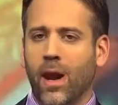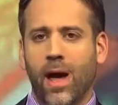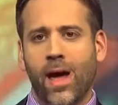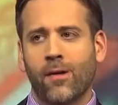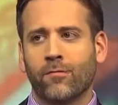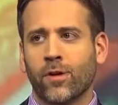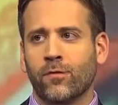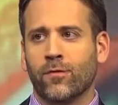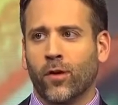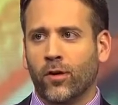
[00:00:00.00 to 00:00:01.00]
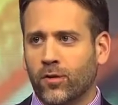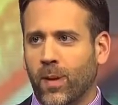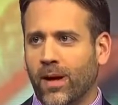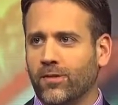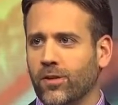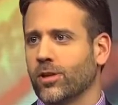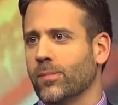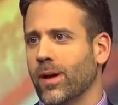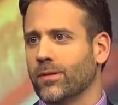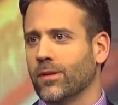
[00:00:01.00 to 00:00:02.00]
and I have reversed my decision
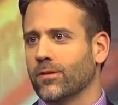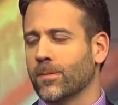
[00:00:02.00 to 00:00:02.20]
about this.